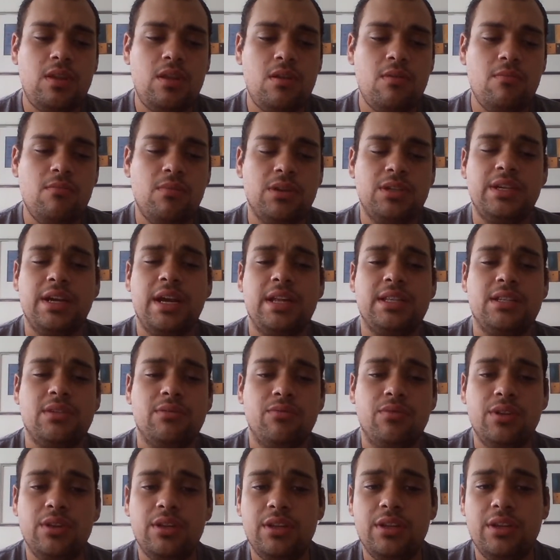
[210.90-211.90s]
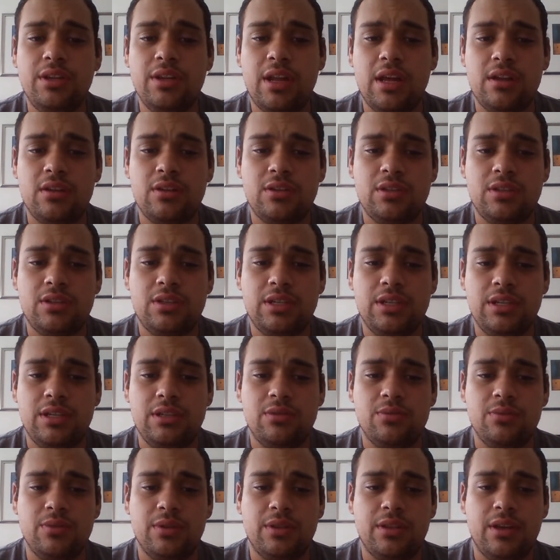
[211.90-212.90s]
But she had some really good
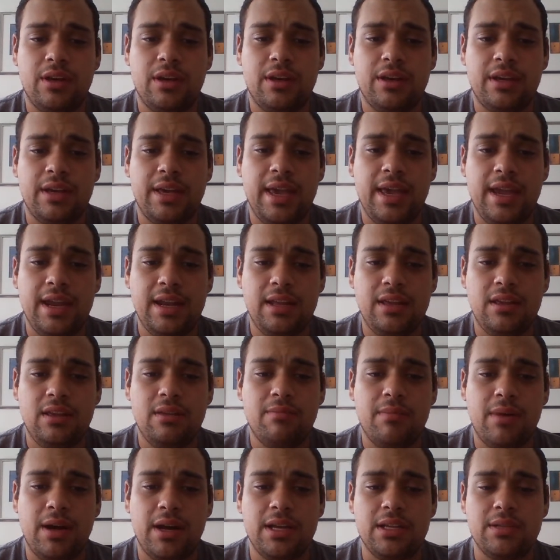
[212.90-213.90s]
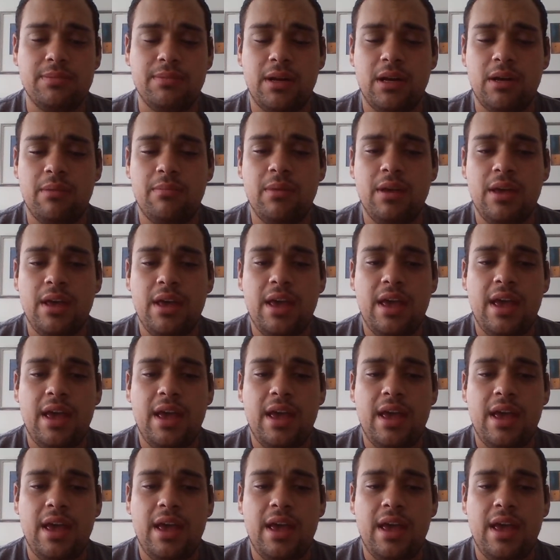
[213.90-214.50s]
scenes with Katie, Maya's mom.